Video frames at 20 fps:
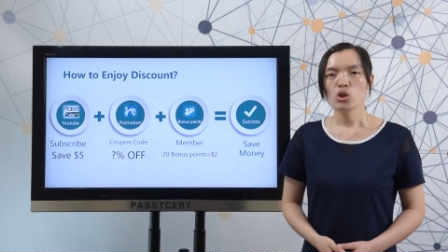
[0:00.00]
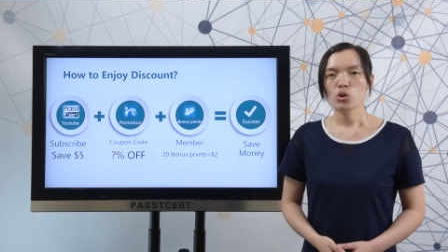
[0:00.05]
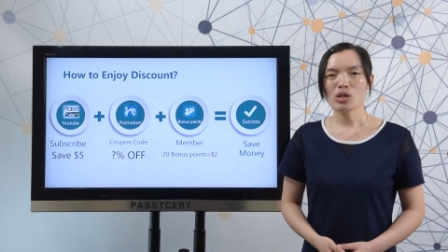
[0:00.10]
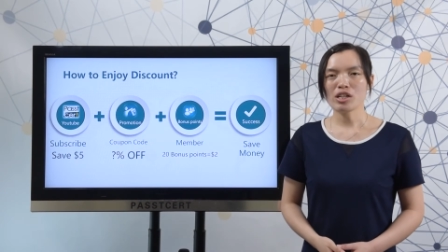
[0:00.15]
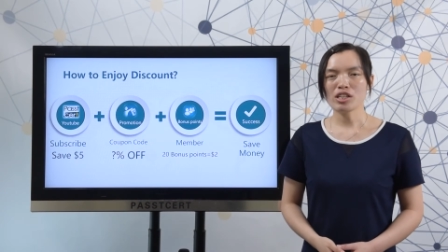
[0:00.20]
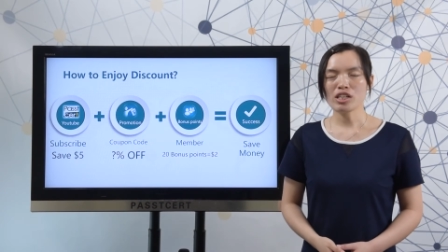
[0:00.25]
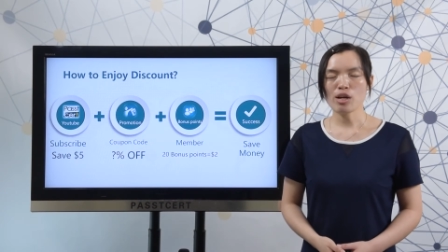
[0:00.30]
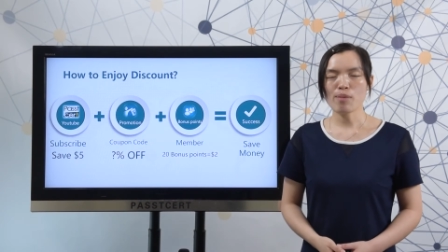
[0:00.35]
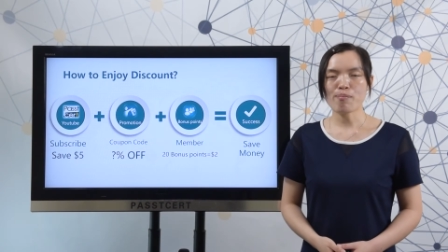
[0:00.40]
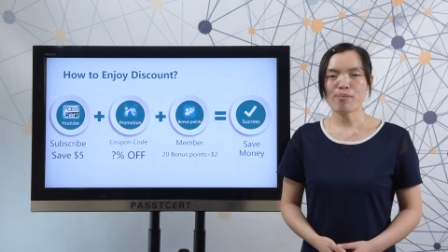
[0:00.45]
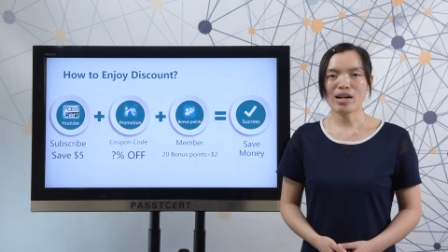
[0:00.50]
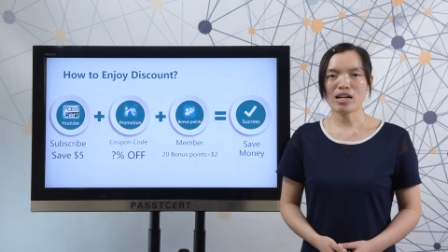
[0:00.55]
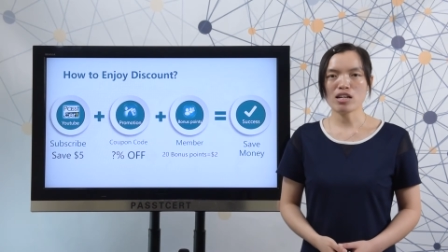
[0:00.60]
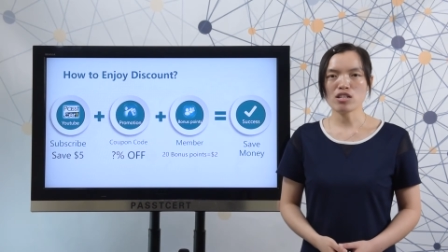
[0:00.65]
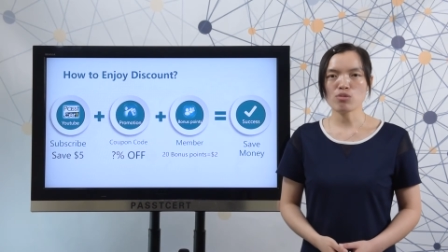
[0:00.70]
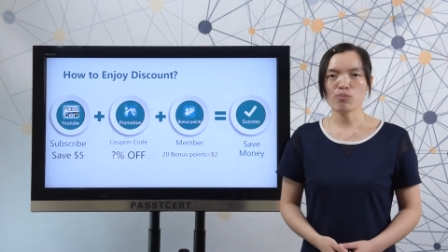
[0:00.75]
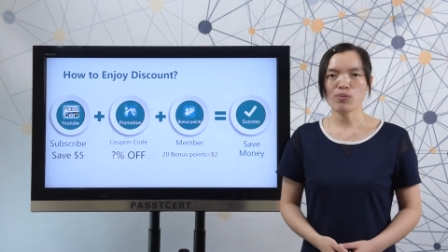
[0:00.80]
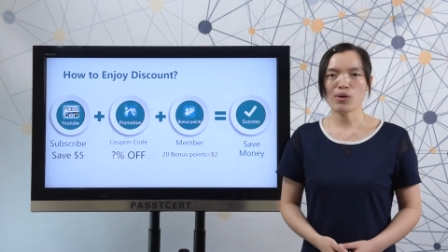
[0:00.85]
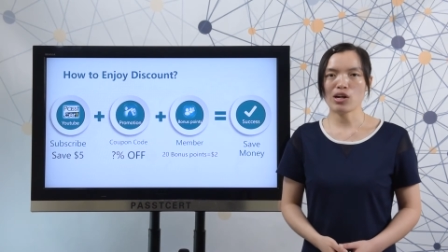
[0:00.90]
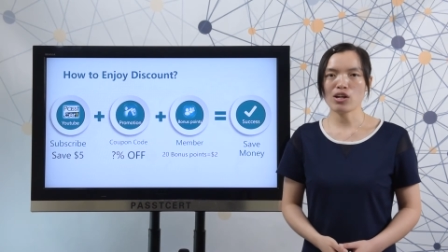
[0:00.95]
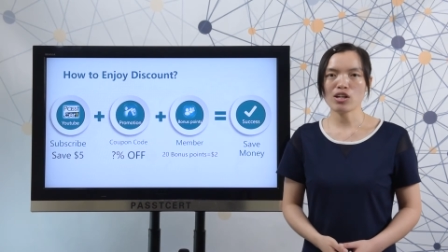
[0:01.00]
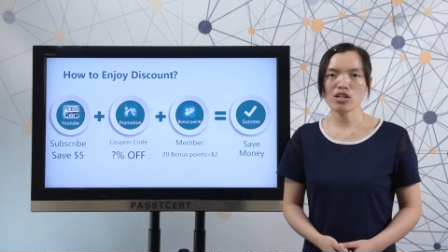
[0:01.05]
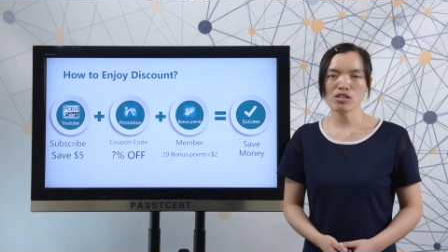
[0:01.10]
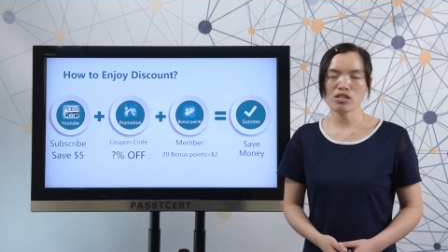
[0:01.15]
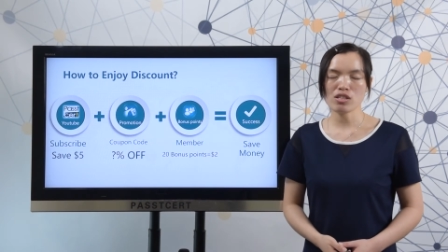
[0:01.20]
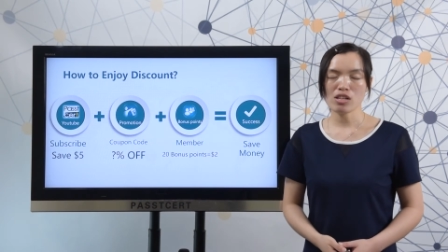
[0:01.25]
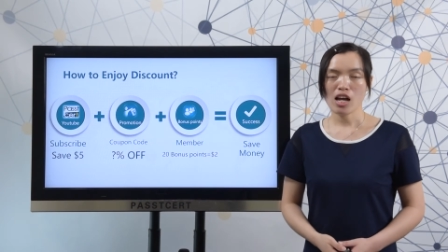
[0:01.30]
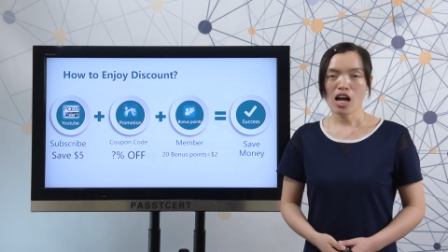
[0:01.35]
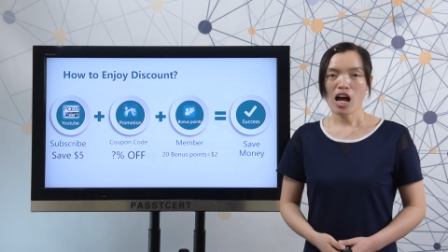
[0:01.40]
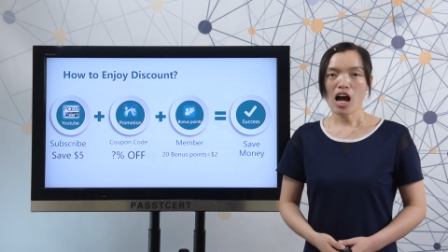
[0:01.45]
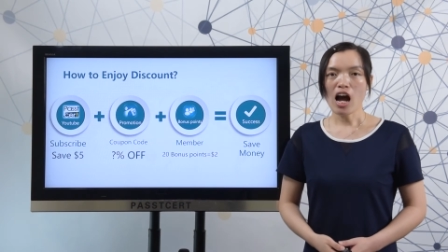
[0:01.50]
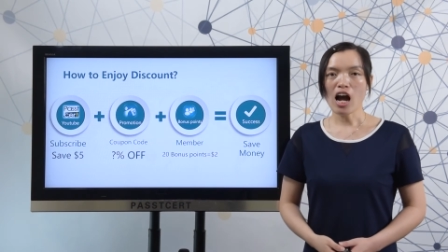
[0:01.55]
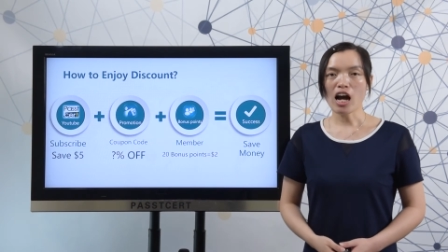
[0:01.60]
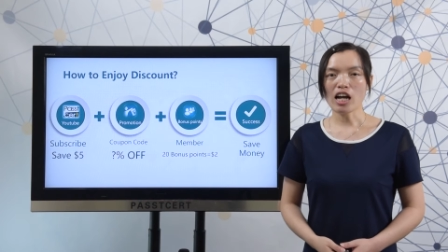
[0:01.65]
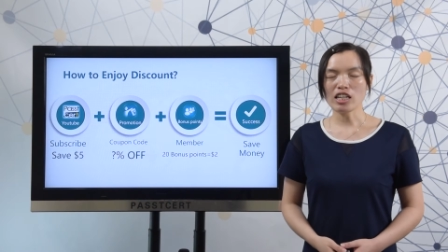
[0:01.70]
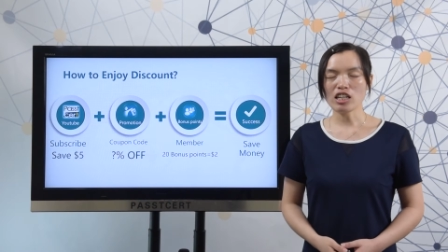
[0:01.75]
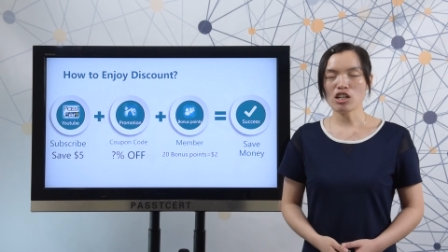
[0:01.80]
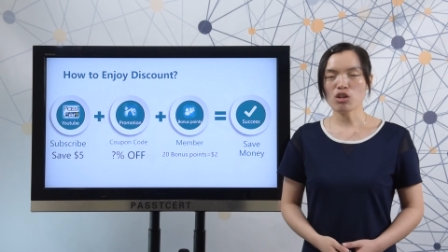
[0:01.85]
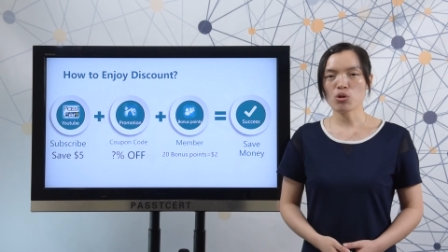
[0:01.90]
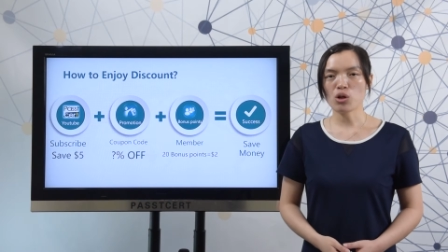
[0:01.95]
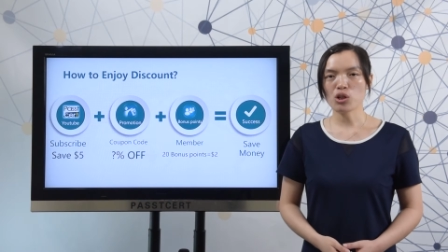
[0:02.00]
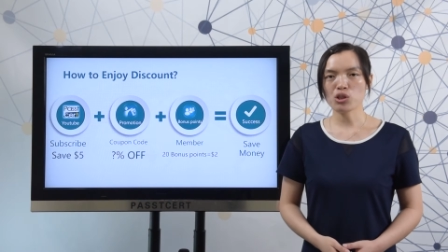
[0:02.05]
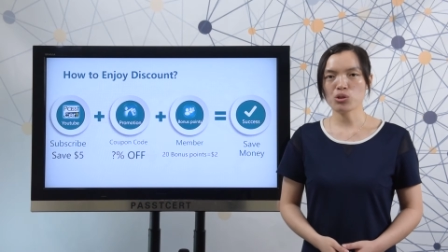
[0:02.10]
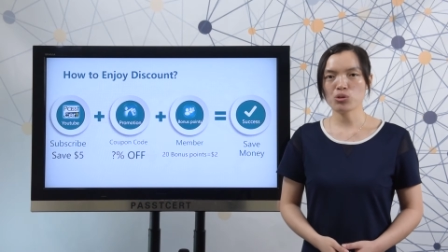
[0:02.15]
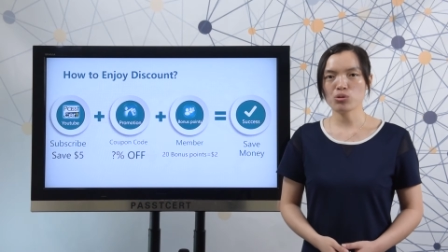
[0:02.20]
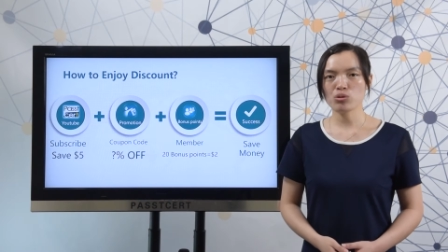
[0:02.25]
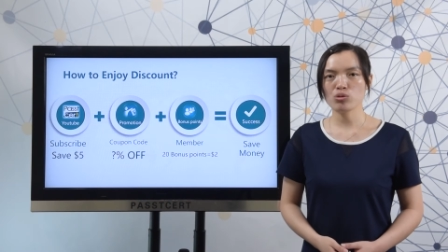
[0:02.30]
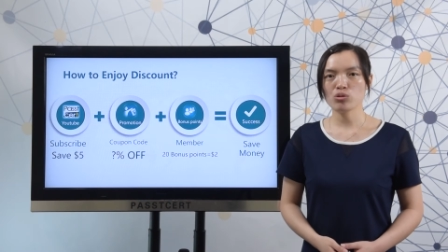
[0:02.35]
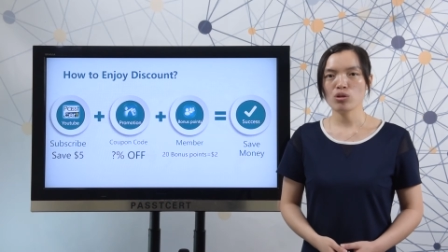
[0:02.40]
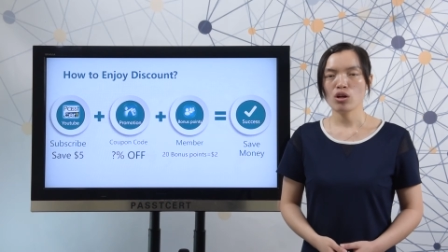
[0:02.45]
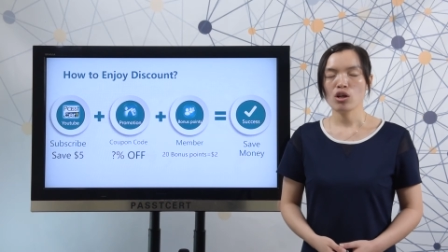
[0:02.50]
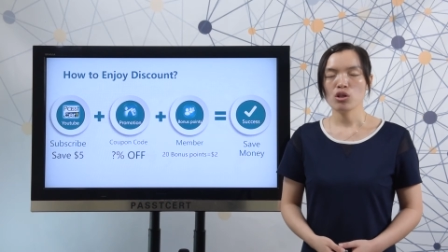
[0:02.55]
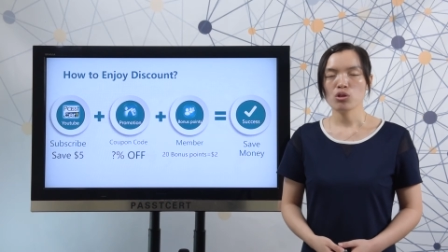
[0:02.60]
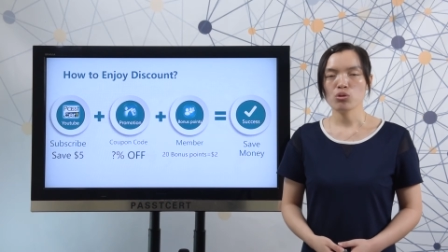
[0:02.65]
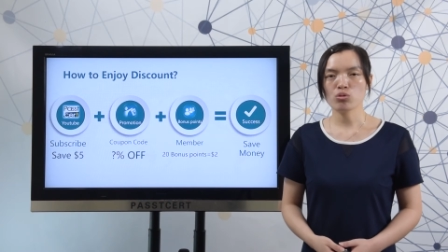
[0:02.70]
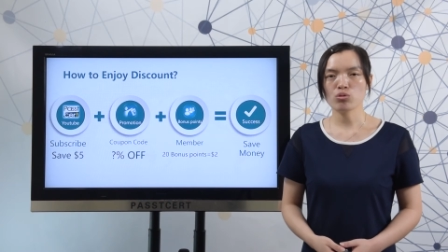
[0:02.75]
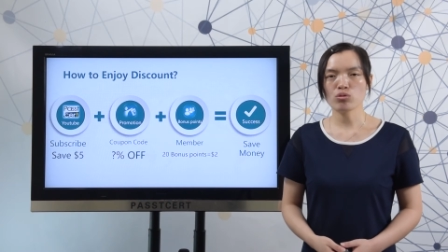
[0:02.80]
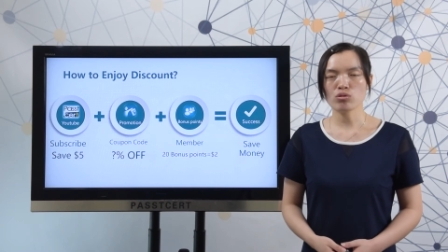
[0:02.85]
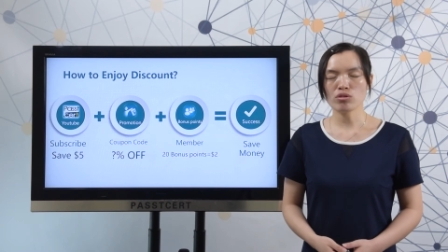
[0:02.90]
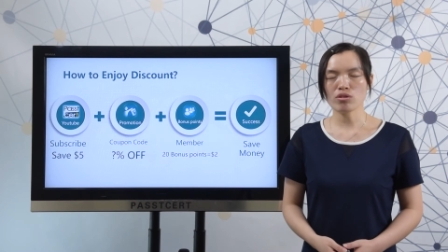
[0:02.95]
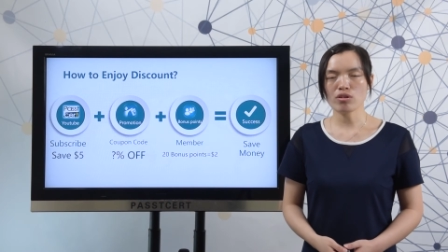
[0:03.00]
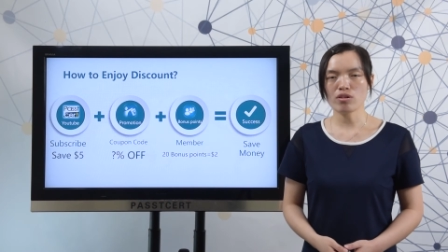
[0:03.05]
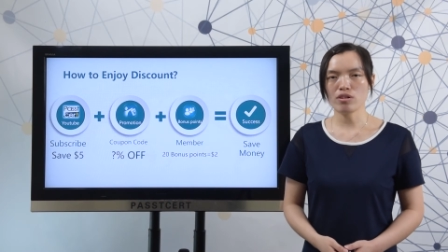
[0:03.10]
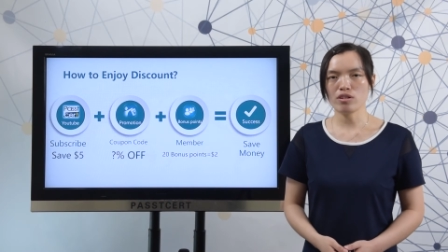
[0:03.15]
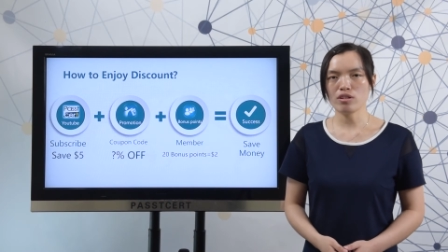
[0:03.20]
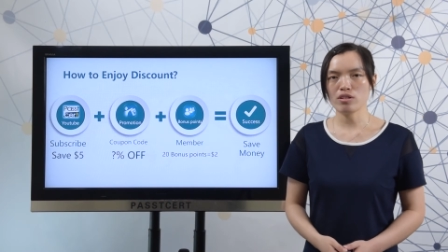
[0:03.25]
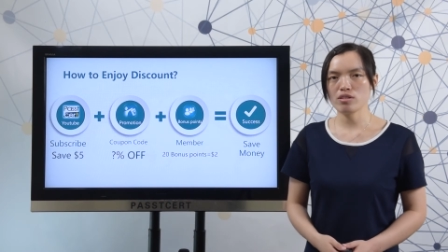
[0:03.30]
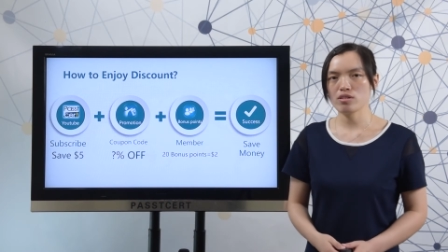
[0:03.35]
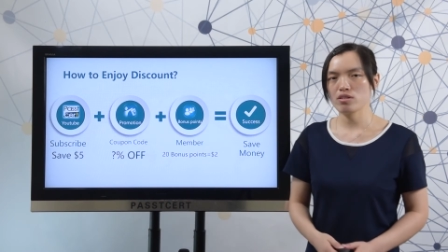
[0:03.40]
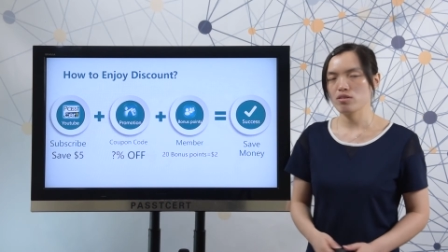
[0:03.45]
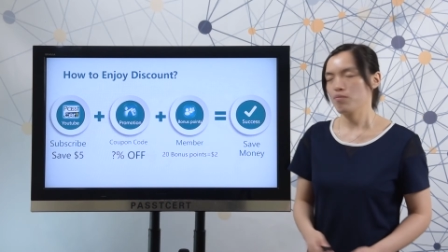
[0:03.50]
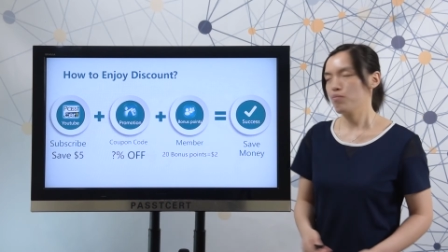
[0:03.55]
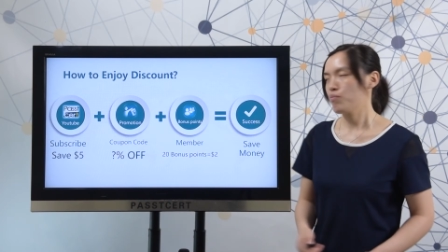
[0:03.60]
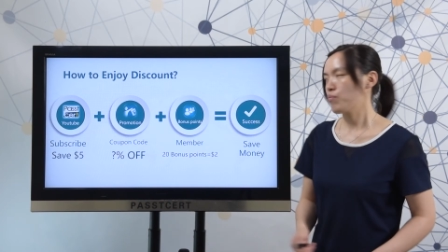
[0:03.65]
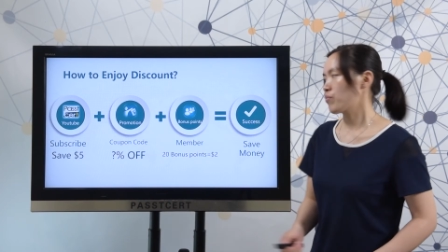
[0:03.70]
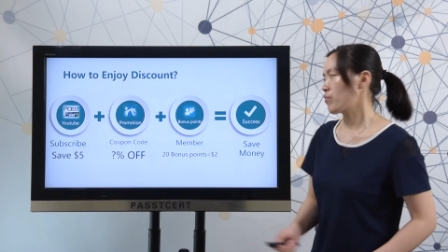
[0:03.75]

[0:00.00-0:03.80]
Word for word: twenty balance points are equal to two dollars.